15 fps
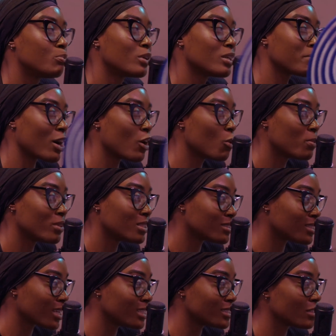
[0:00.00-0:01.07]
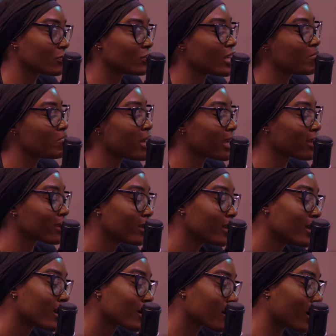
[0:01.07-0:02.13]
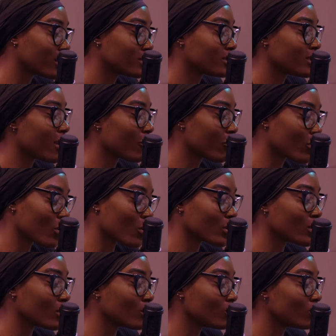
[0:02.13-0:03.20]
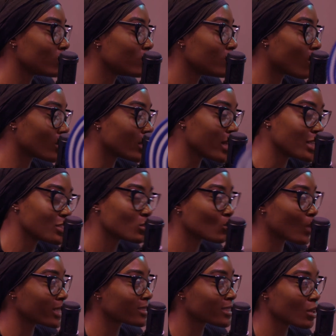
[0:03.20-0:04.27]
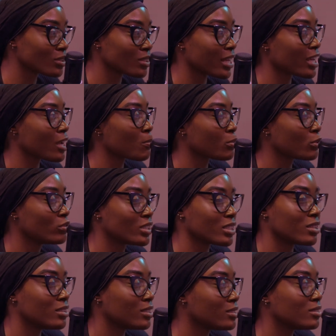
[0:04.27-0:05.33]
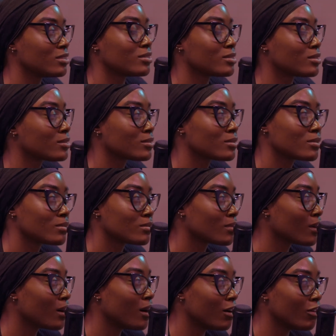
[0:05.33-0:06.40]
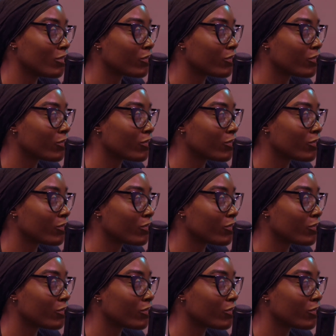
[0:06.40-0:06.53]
putting my hope in this thing is if they make conscious effort on a nationwide scale to like improve the conditions of